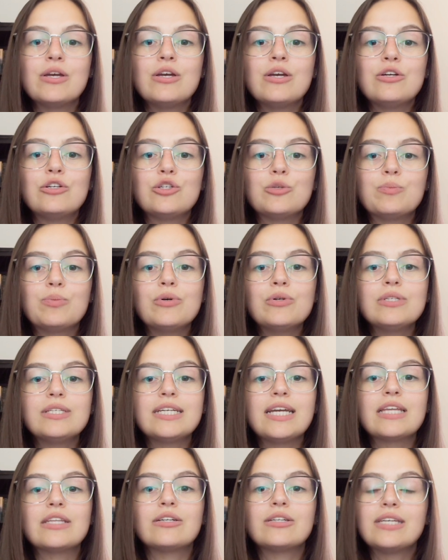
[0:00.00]
to pull
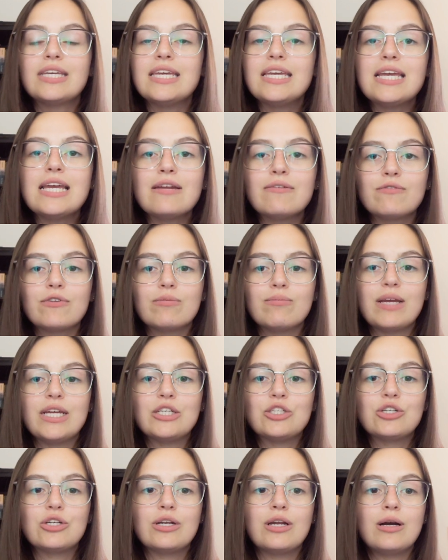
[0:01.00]
together key
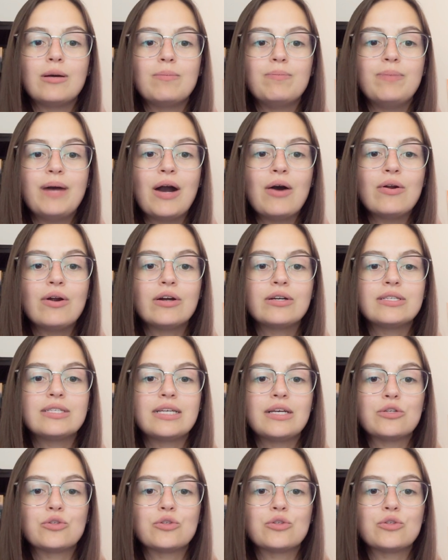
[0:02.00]
information about our sales